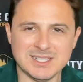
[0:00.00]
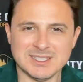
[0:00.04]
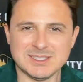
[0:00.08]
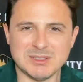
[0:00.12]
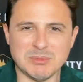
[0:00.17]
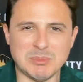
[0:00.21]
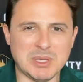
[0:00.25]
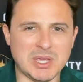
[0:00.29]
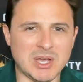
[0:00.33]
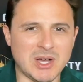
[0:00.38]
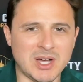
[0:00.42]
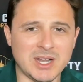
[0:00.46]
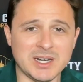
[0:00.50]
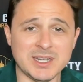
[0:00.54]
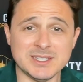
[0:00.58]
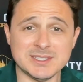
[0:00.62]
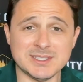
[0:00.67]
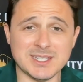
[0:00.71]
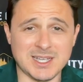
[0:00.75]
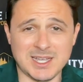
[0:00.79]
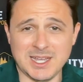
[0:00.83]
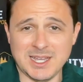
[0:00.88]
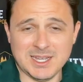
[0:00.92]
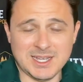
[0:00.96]
To be
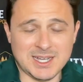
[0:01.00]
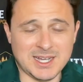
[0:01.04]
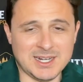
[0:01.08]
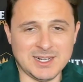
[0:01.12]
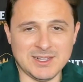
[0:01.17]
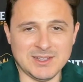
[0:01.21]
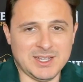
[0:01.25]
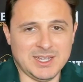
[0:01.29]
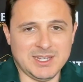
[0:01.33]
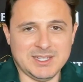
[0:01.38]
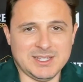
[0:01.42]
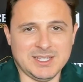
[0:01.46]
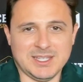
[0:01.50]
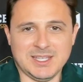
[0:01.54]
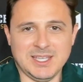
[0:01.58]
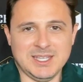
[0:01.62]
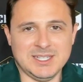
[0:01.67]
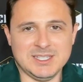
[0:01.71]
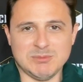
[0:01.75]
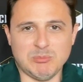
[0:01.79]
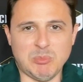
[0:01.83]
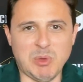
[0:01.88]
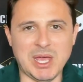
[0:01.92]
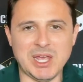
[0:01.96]
honest, I kind of like the
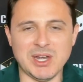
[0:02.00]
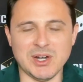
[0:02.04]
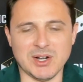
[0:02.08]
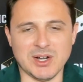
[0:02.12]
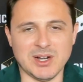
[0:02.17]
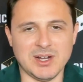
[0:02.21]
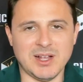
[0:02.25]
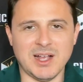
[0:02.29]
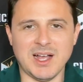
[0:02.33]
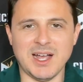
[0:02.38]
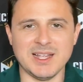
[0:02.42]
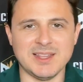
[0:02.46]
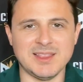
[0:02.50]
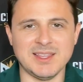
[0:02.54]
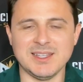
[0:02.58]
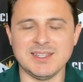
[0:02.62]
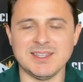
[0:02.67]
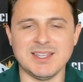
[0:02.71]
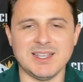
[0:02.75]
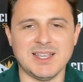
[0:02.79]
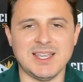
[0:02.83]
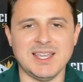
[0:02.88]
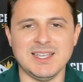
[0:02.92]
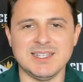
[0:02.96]
Kings better. I think
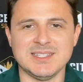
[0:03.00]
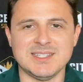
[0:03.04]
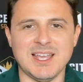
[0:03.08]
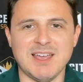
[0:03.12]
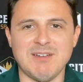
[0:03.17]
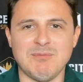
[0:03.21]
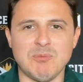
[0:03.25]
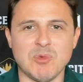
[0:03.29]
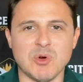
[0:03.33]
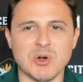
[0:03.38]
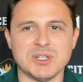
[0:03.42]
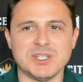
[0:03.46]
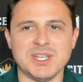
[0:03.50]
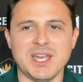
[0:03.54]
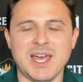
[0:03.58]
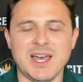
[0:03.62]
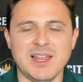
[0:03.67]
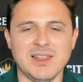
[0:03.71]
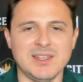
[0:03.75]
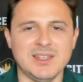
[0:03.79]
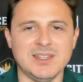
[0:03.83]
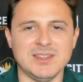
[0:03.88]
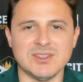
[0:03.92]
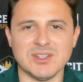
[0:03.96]
the Kings have more
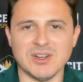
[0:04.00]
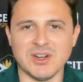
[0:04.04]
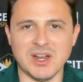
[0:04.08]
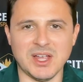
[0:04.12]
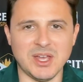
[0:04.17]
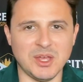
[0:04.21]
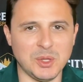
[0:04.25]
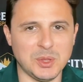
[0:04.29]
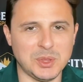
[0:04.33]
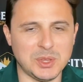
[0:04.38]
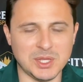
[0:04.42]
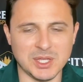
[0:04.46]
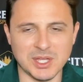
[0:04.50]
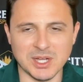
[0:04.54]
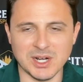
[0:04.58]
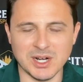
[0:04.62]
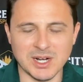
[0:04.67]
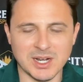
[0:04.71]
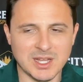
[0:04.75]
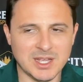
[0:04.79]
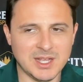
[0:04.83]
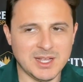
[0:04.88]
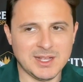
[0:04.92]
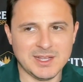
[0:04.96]
talent. They're
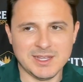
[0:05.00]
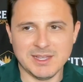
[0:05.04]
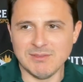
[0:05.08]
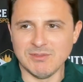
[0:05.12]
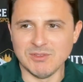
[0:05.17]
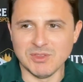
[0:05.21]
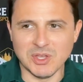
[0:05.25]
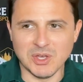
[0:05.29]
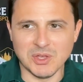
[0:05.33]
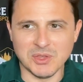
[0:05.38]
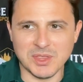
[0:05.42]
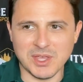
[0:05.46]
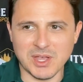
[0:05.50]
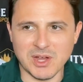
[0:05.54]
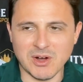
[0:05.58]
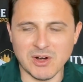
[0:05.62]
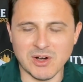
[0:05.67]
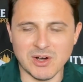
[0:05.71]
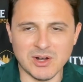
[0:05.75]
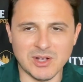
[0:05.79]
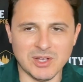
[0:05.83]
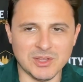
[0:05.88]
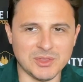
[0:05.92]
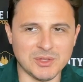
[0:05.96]
healthier, even though they
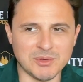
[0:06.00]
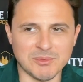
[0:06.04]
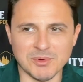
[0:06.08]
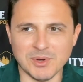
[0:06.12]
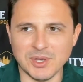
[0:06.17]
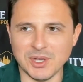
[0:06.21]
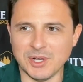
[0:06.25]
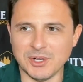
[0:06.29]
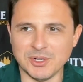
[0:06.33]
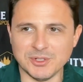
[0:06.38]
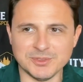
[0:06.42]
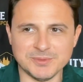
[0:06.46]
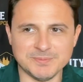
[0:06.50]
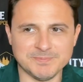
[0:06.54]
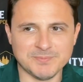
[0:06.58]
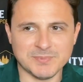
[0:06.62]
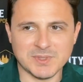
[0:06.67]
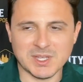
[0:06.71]
are on the road.